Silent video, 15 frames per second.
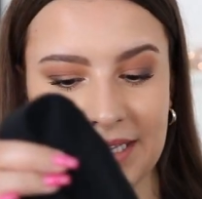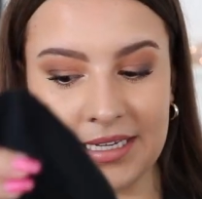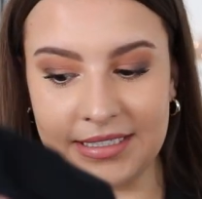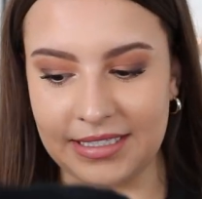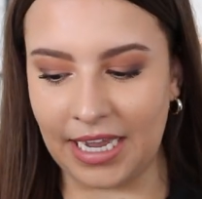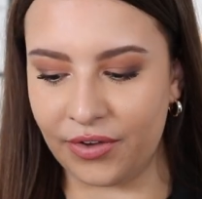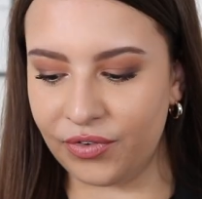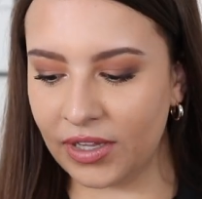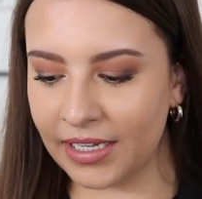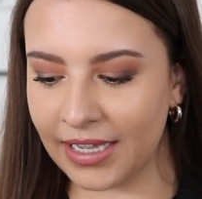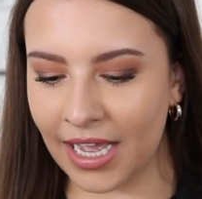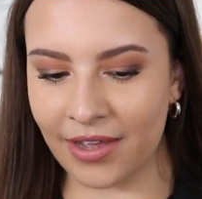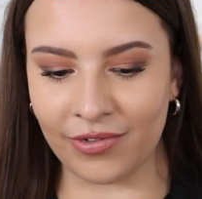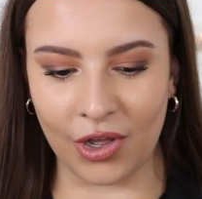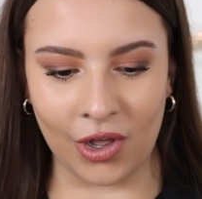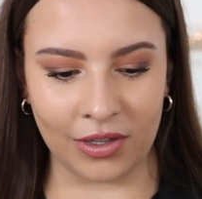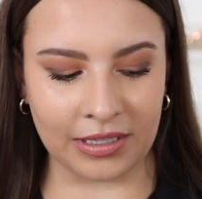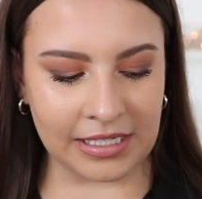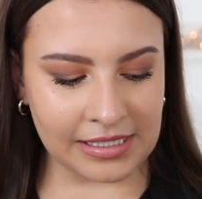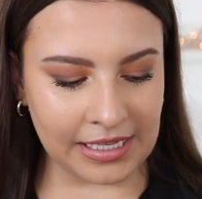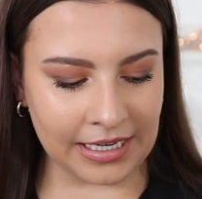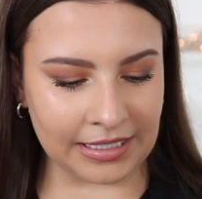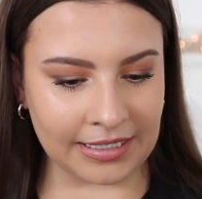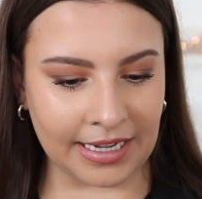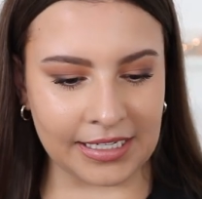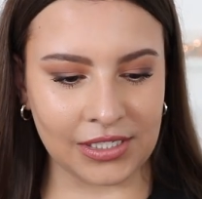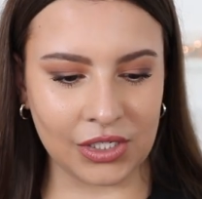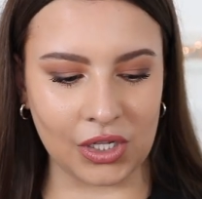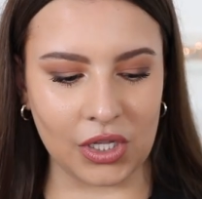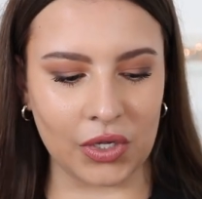this. I feel like I have all these like
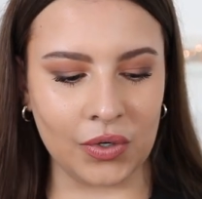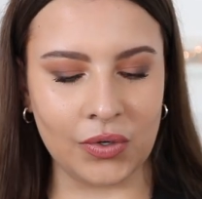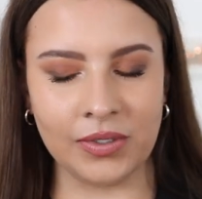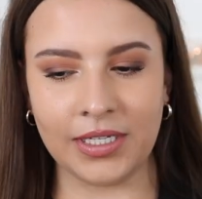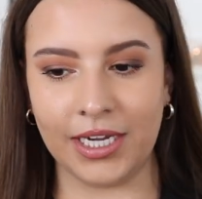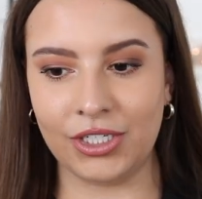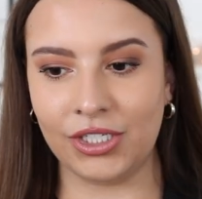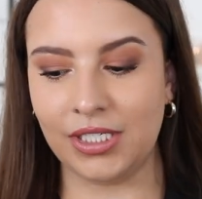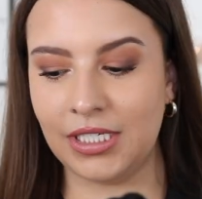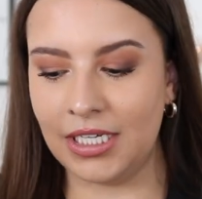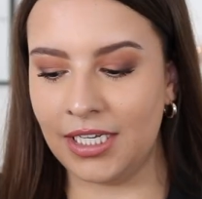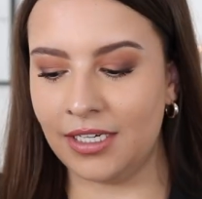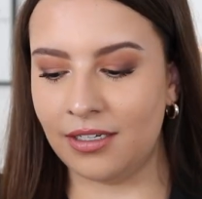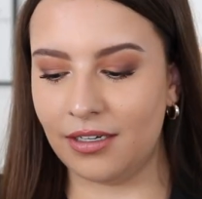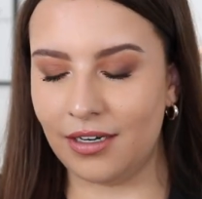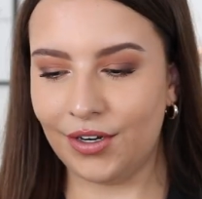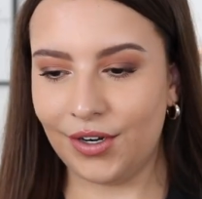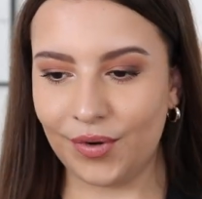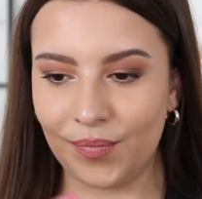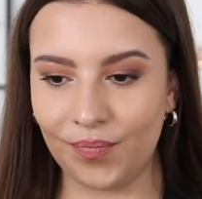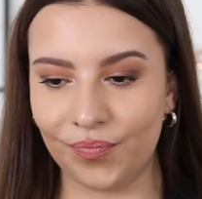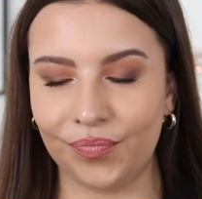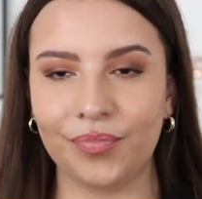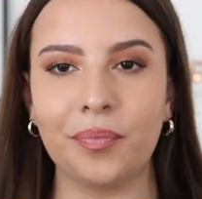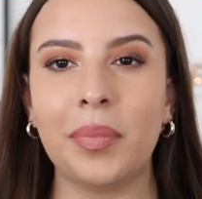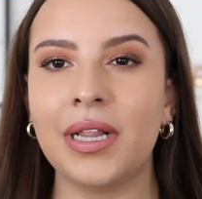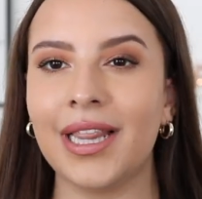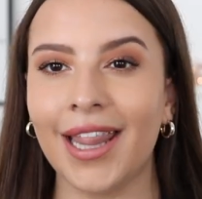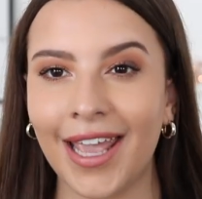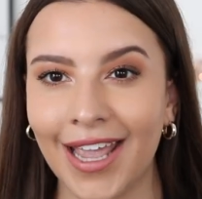nice clothes. I just need
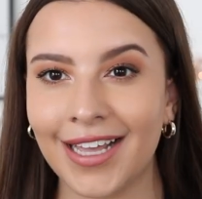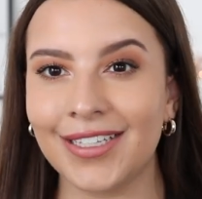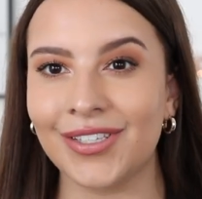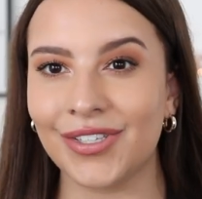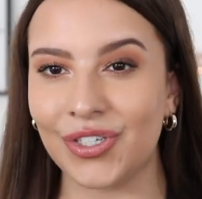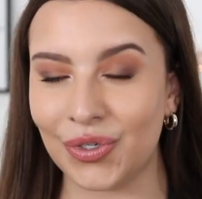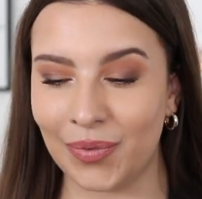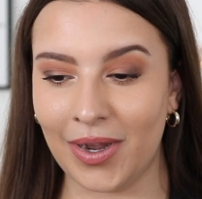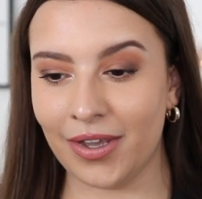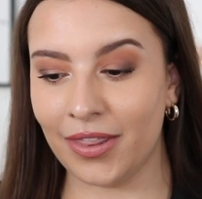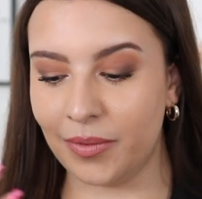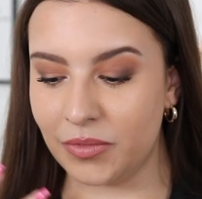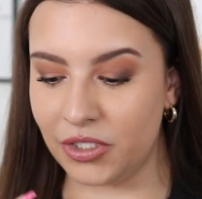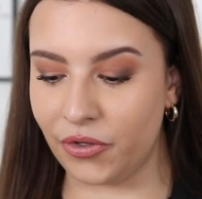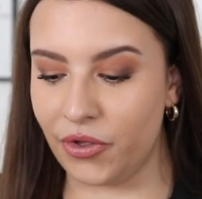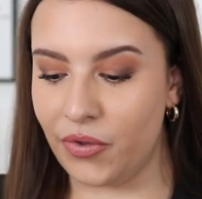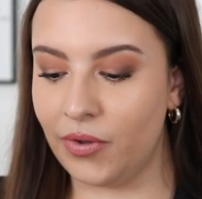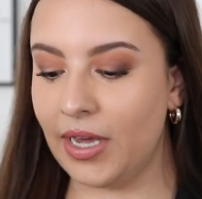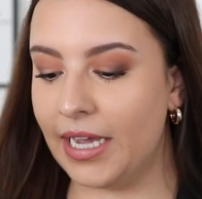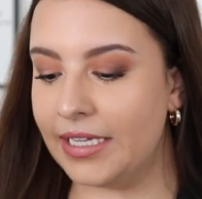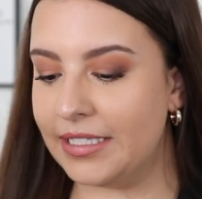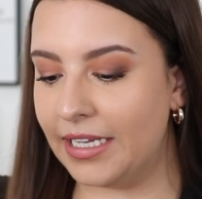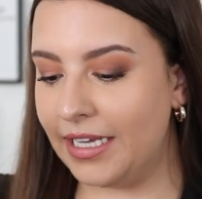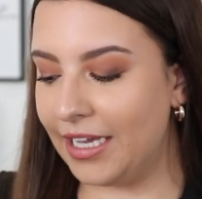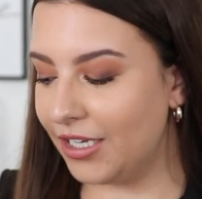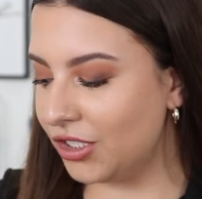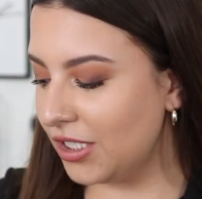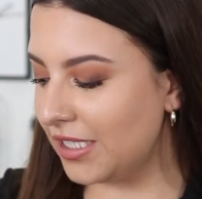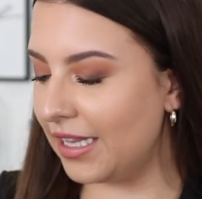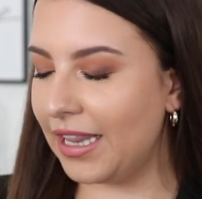plans to wear them to you guys. I
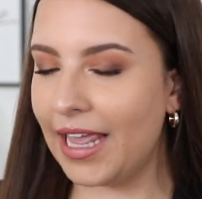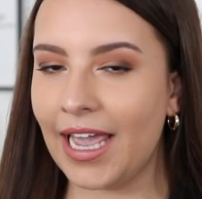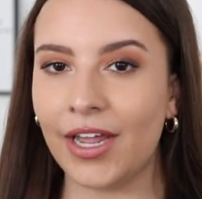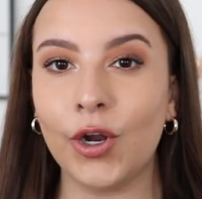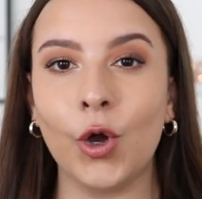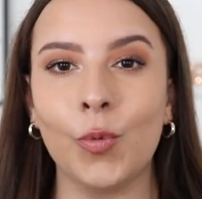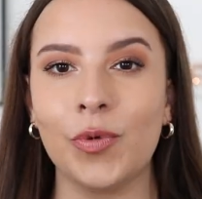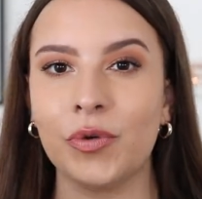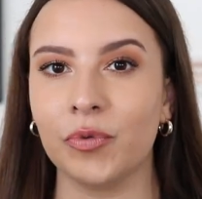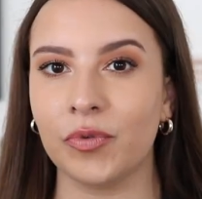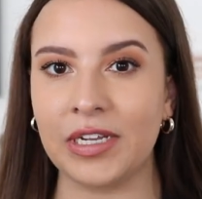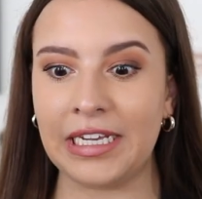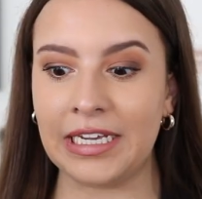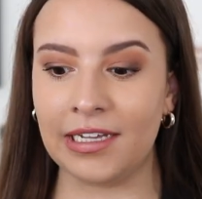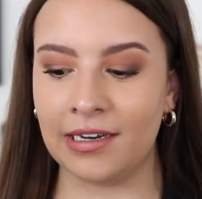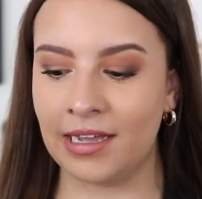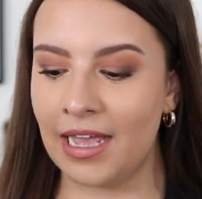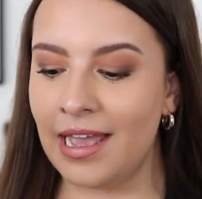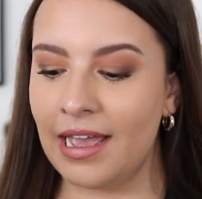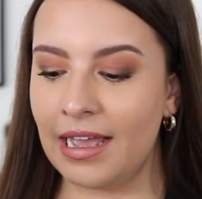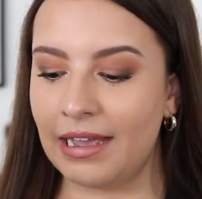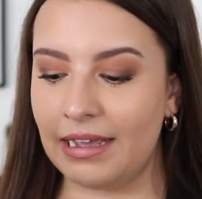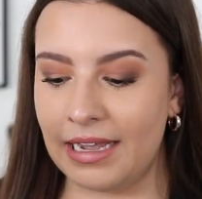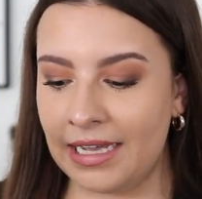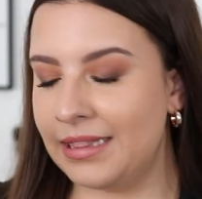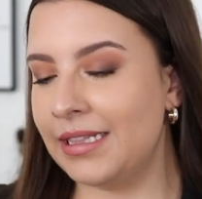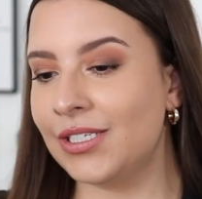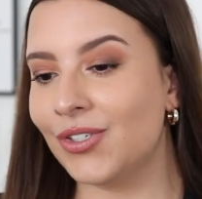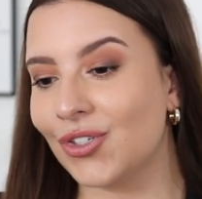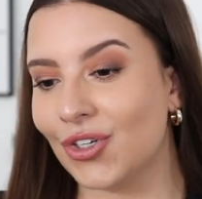can't just lay at home and read
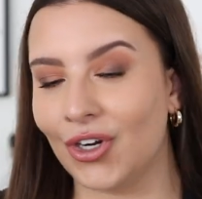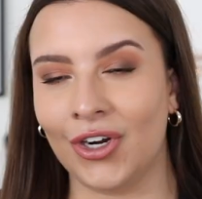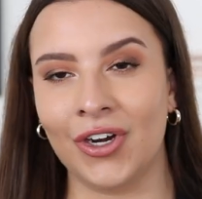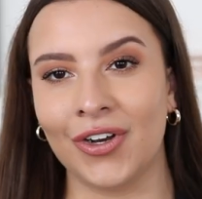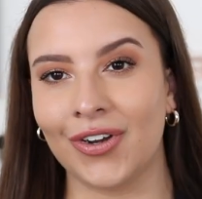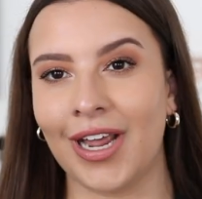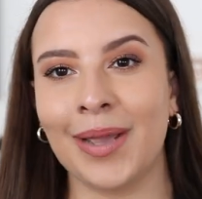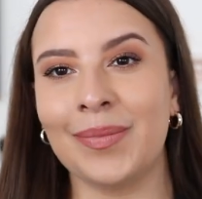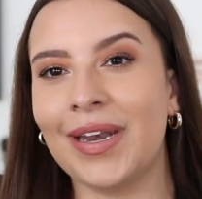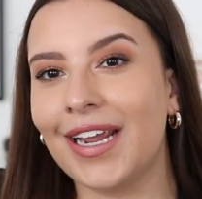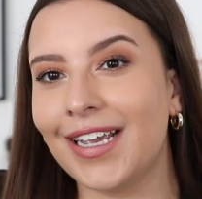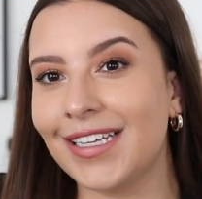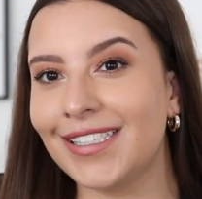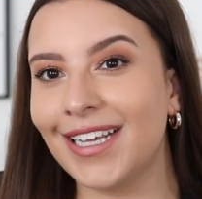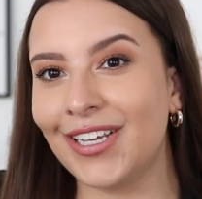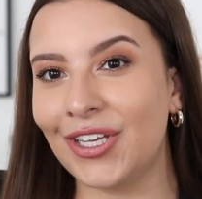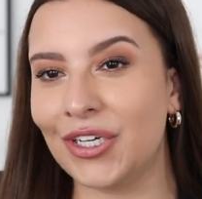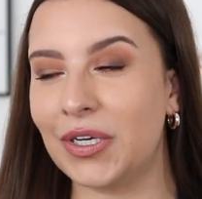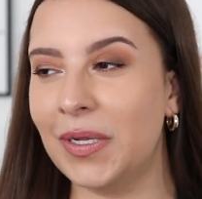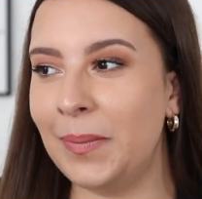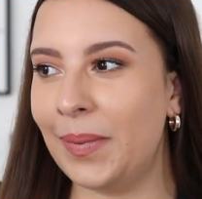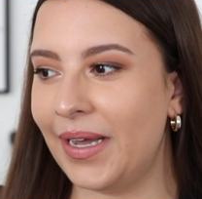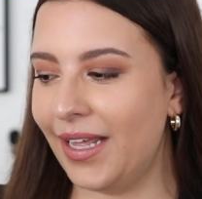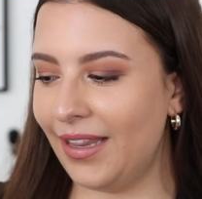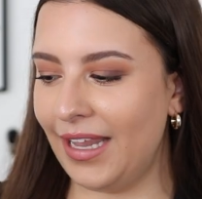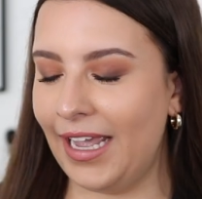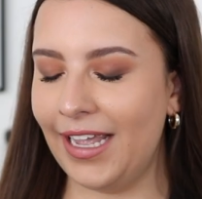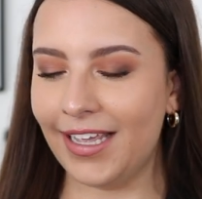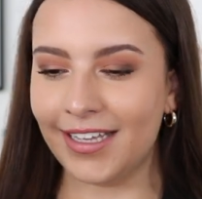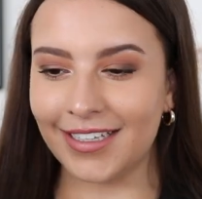in the skirt. I mean, I guess I could, but
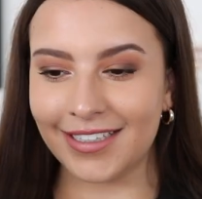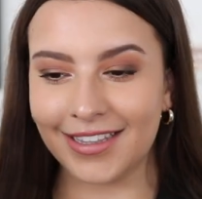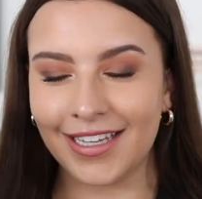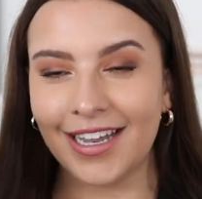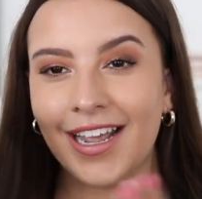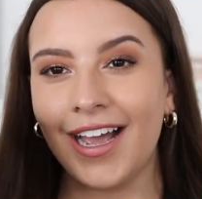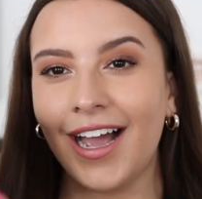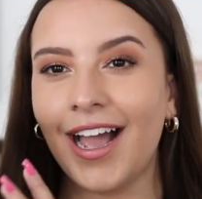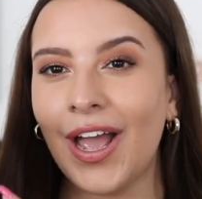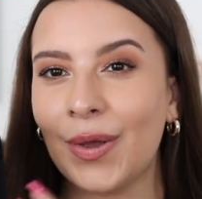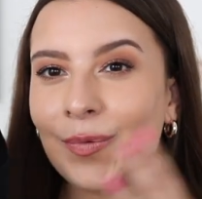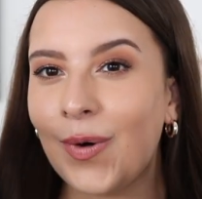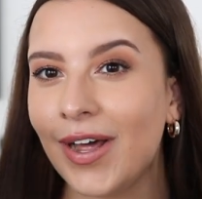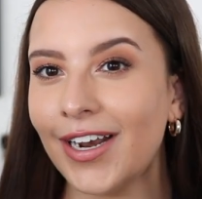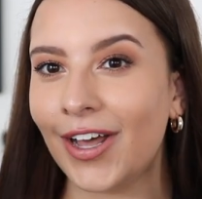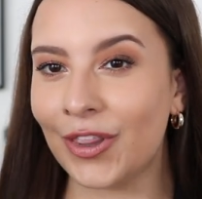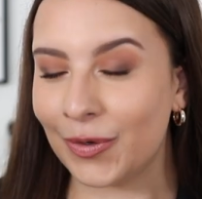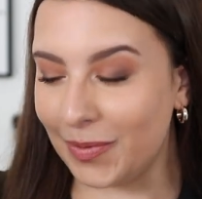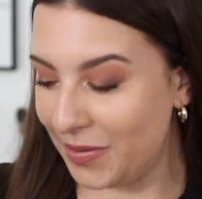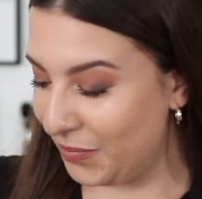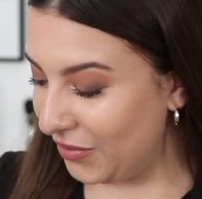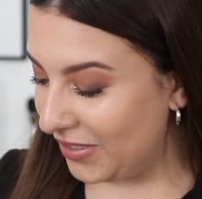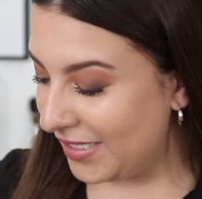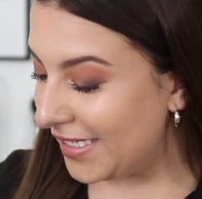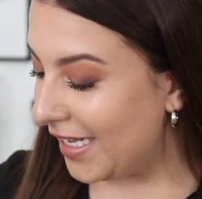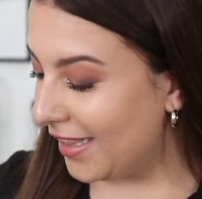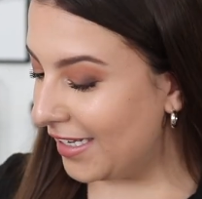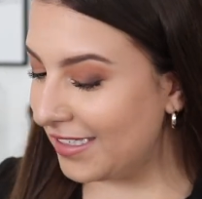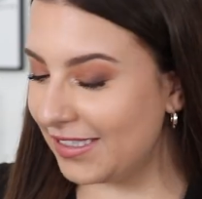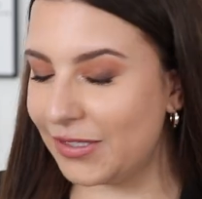like I want other people to
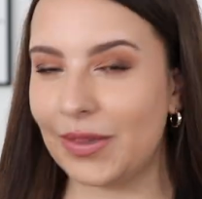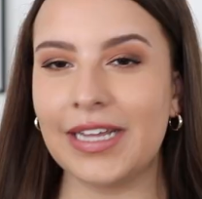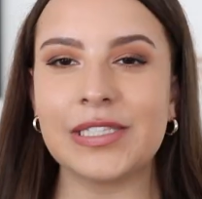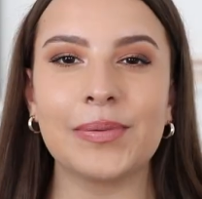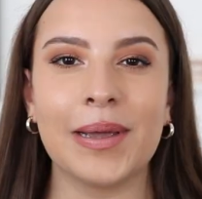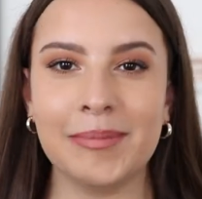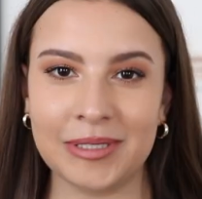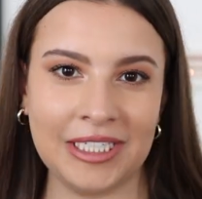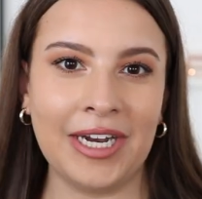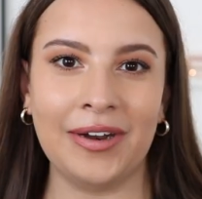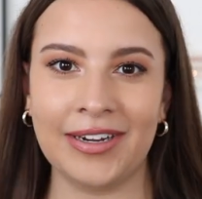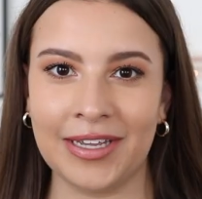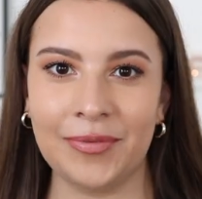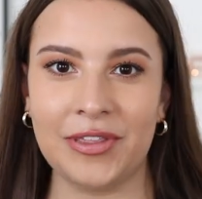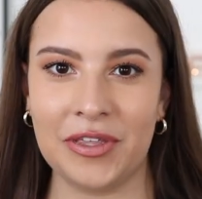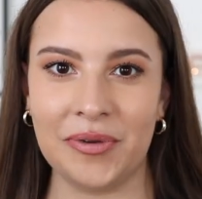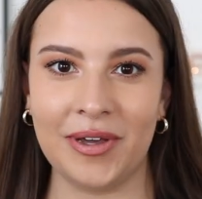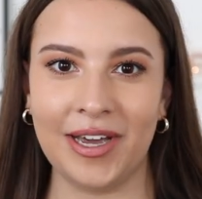see this. So that's why I'm sharing it with you